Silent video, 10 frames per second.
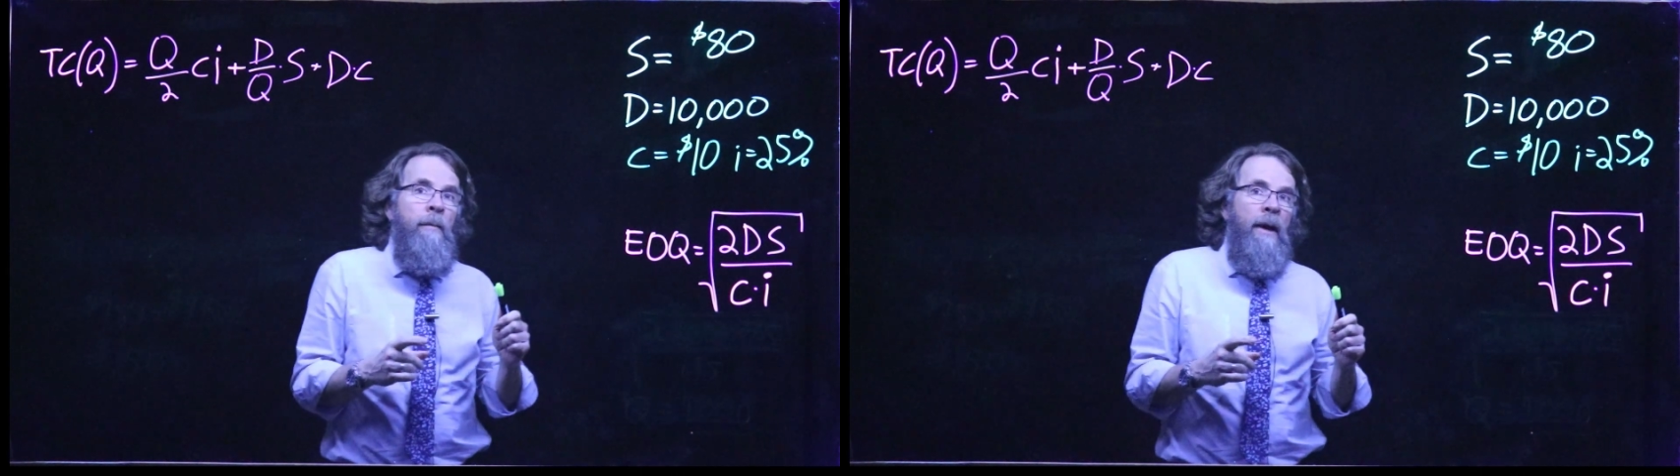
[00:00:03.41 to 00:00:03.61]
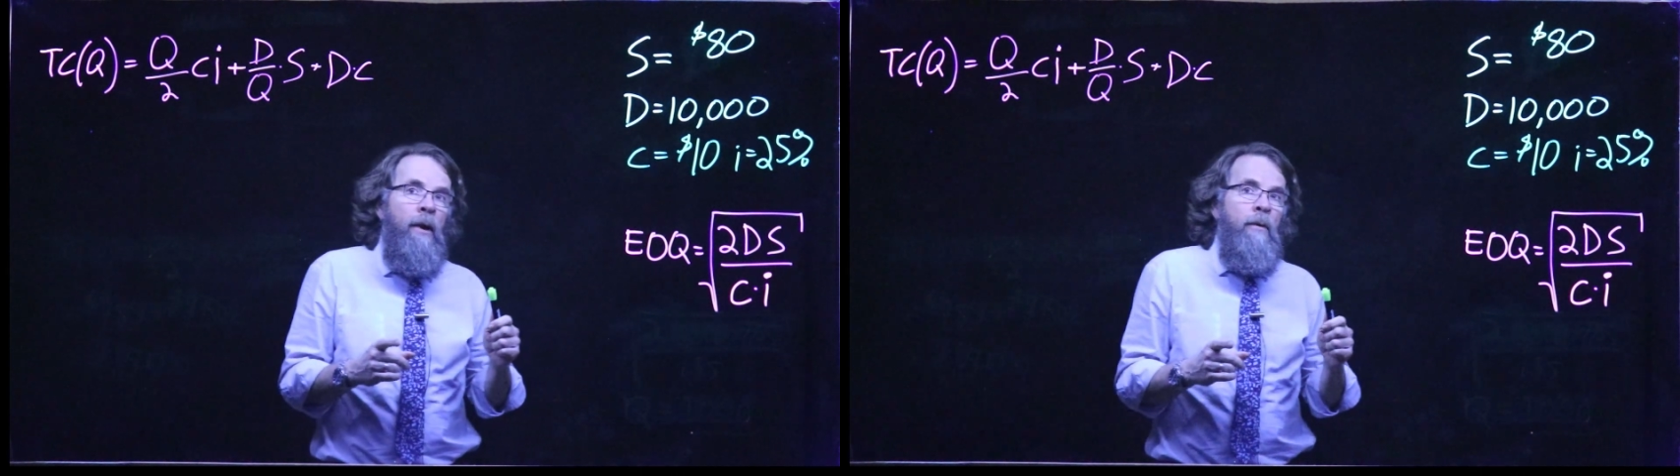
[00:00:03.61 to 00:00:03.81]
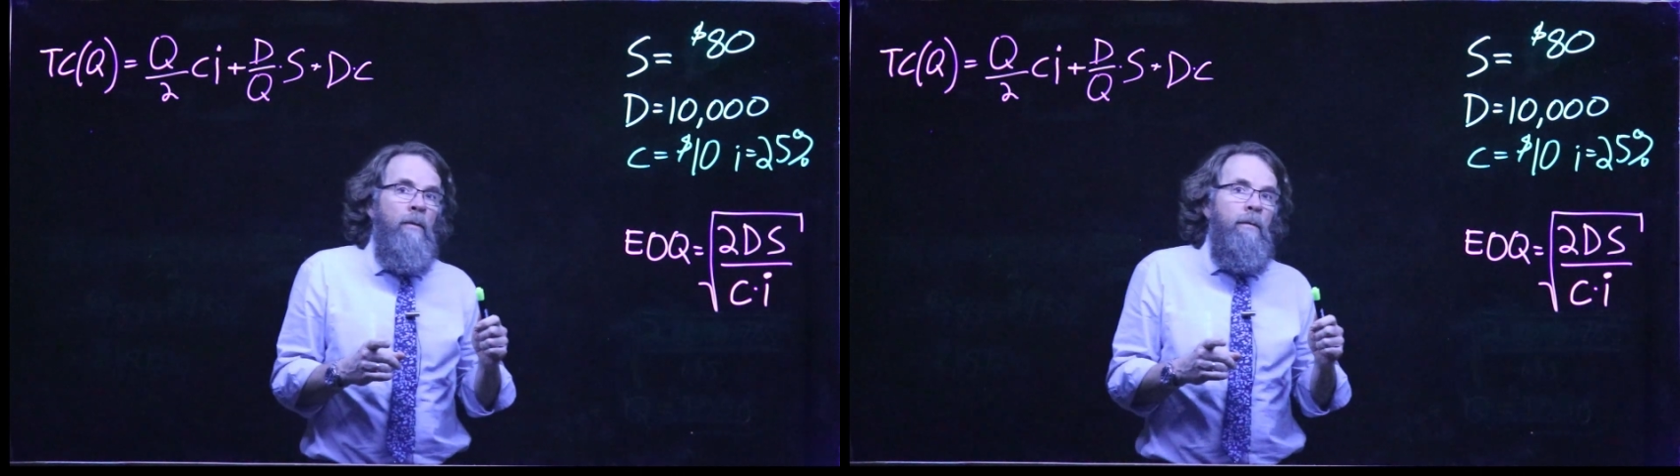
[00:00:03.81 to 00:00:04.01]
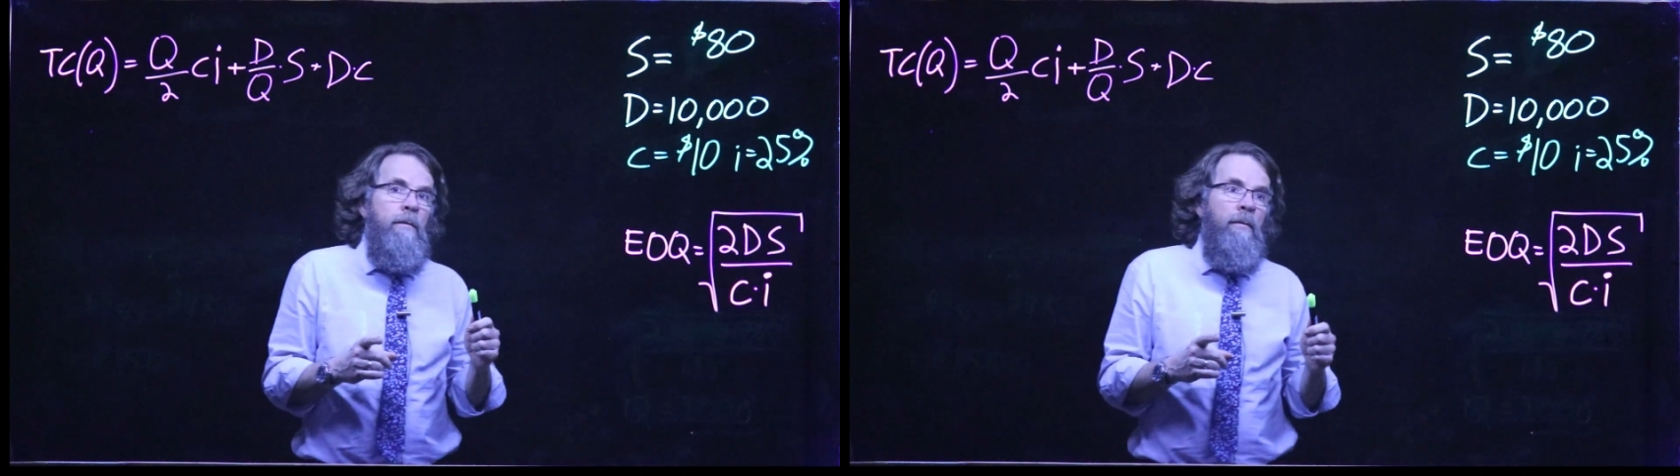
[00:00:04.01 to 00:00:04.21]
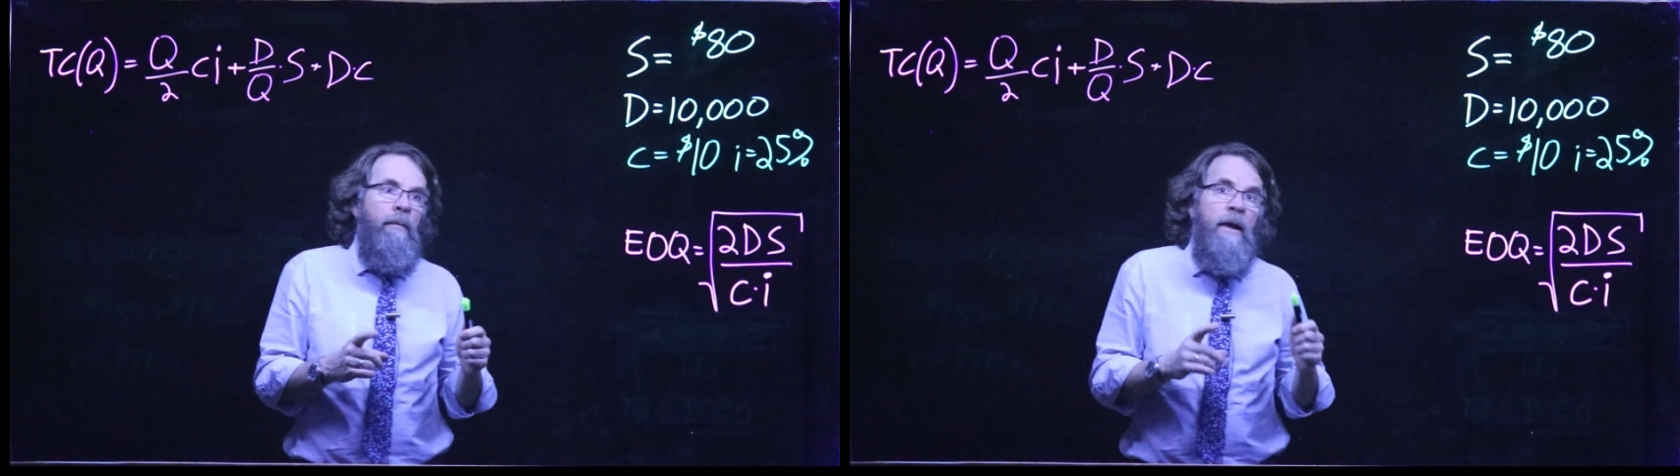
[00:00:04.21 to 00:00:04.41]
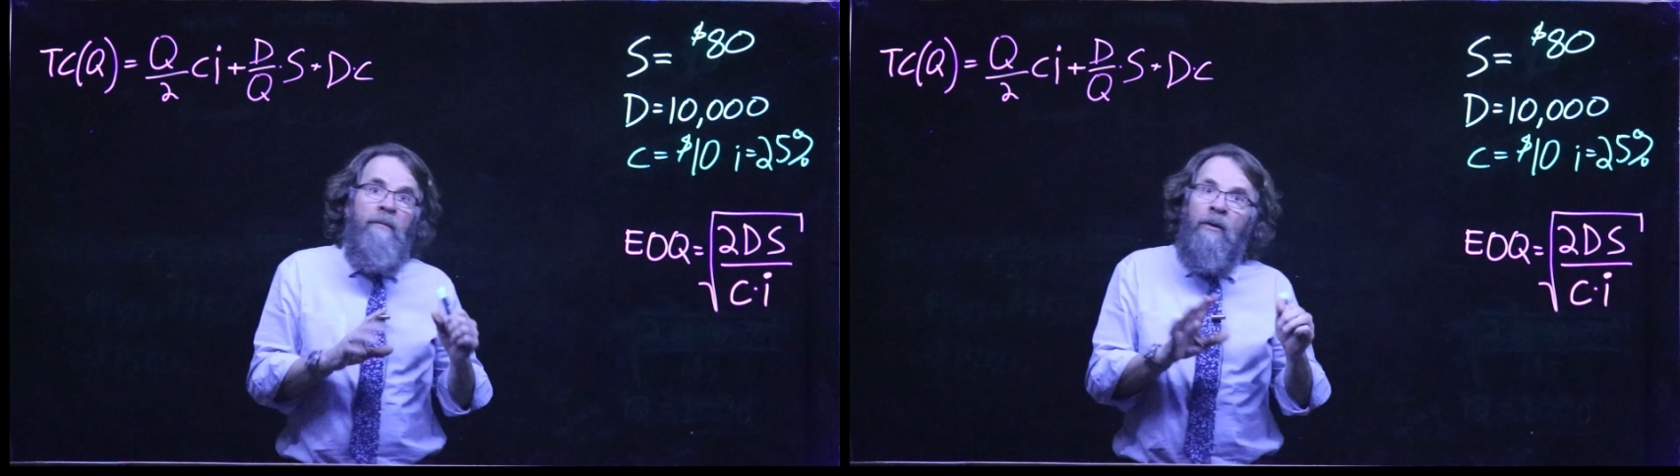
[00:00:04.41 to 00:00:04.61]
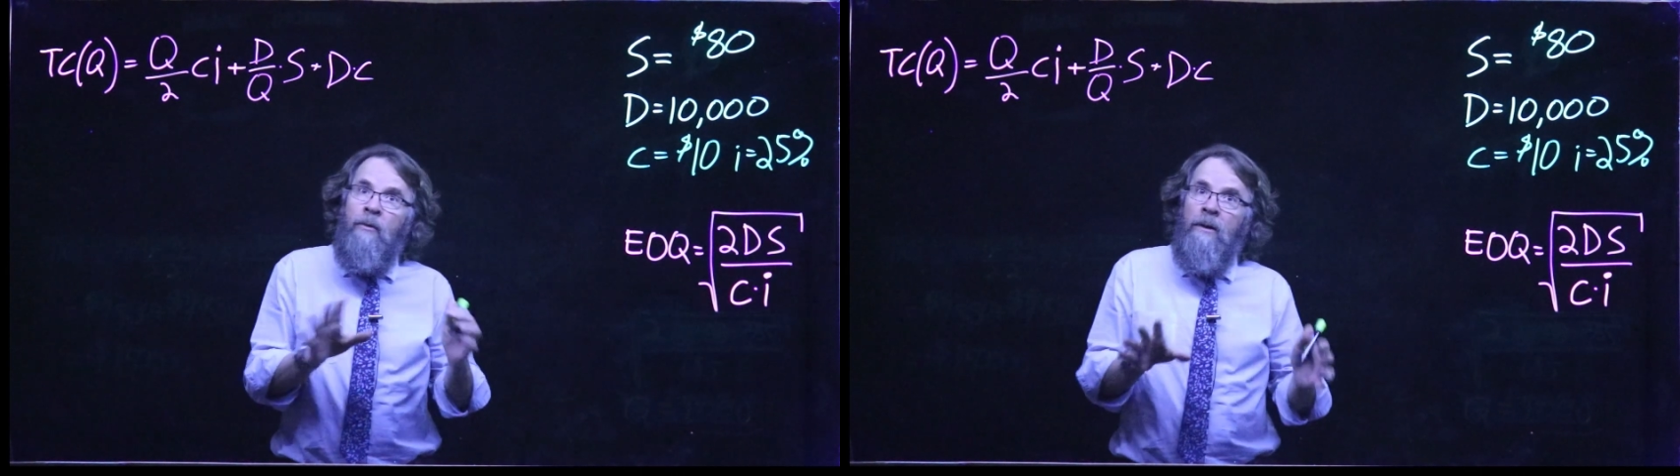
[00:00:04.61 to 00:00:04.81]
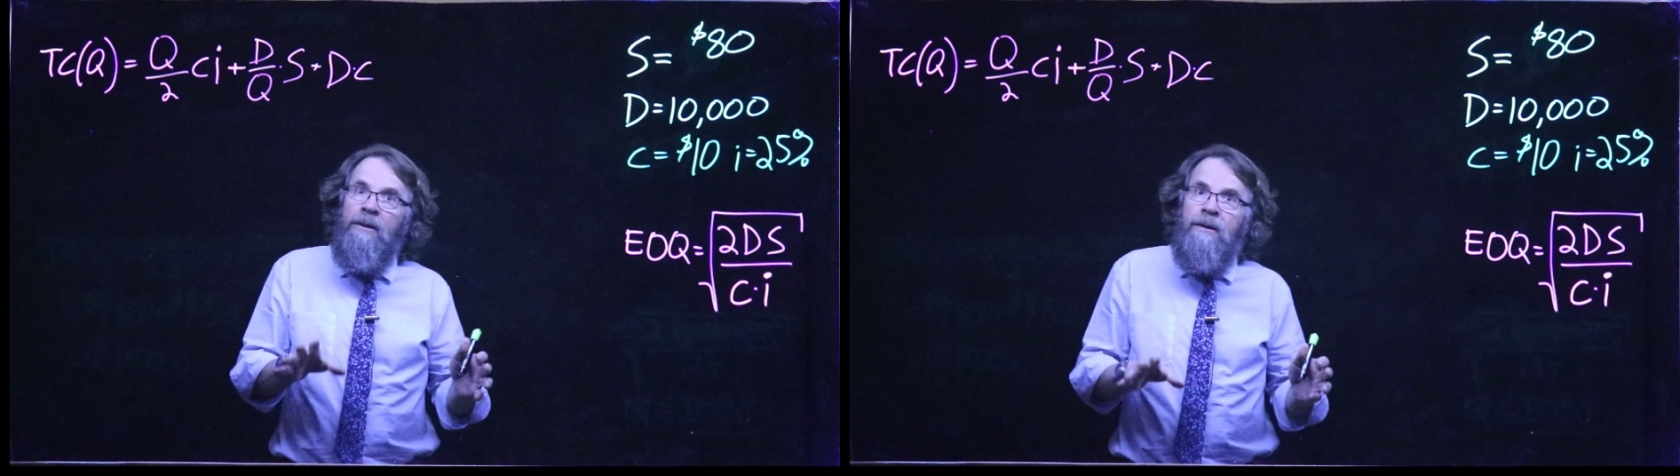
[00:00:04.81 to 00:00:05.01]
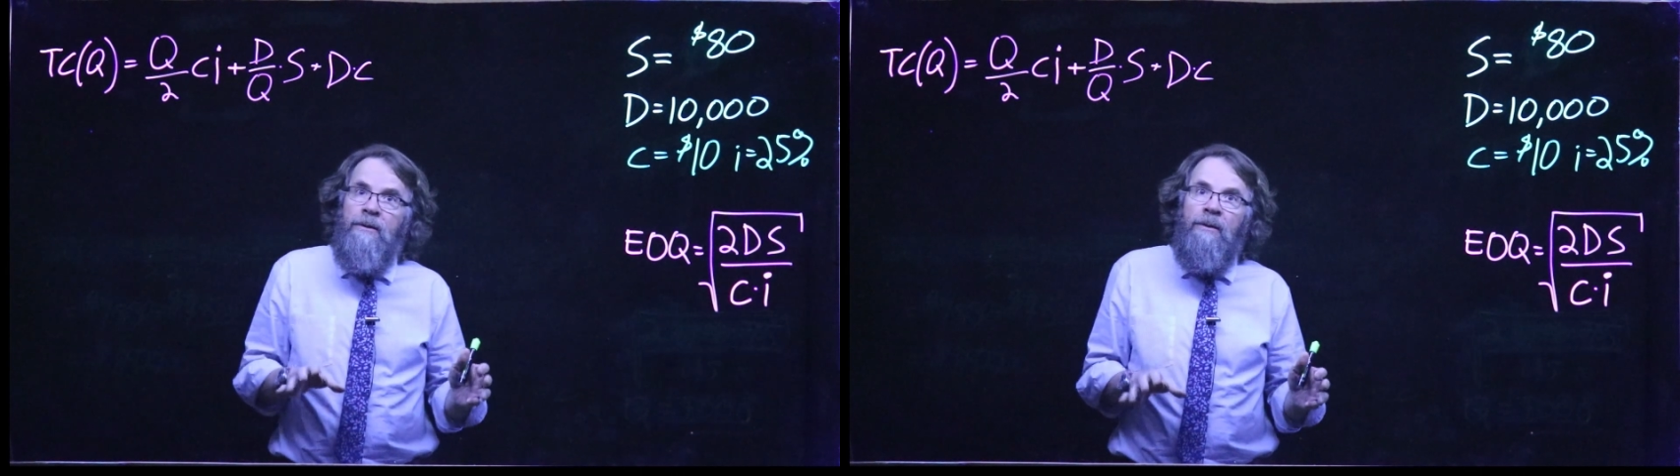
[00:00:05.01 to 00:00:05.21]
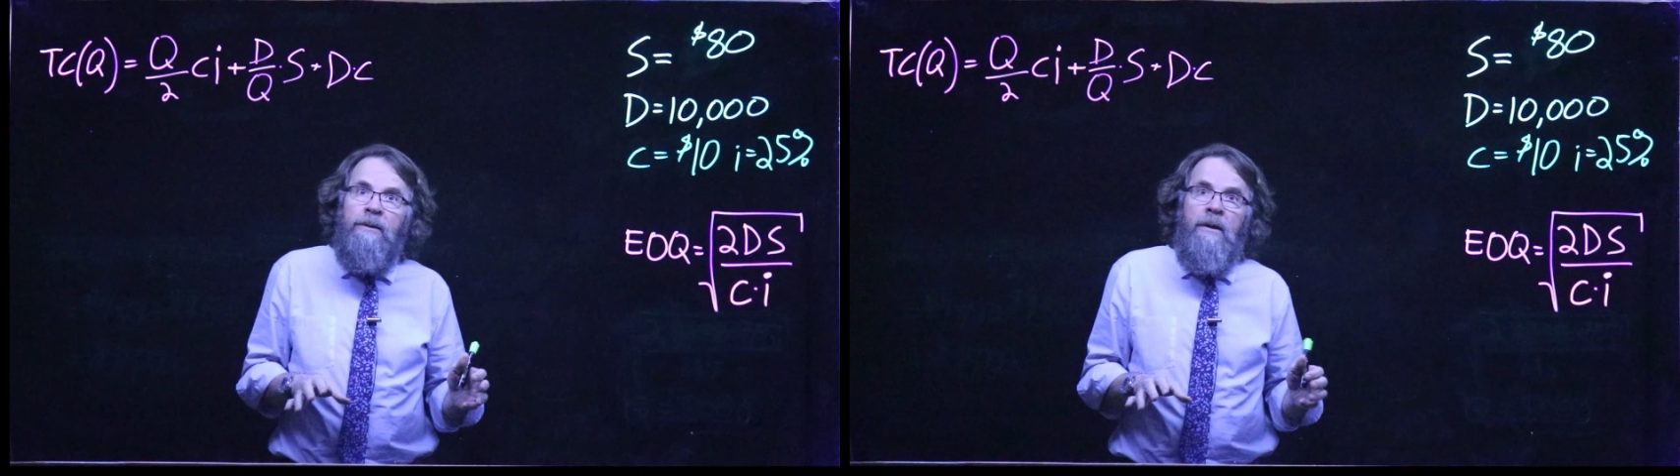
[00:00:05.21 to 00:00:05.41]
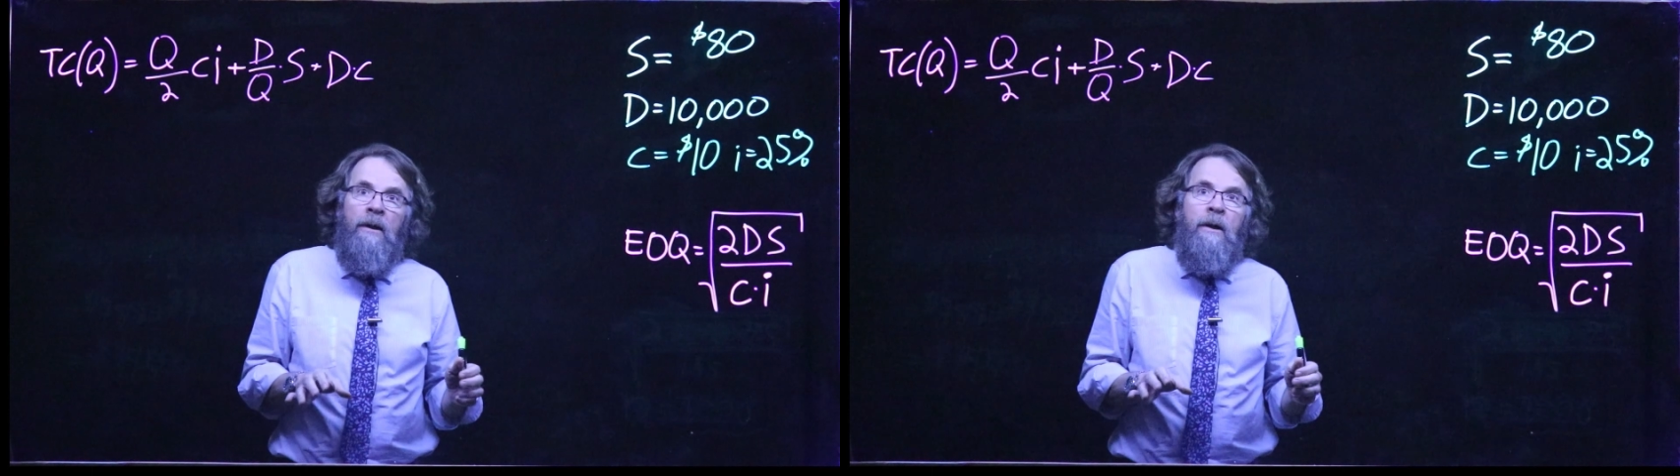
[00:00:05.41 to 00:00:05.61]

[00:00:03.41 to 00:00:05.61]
about inventory decisions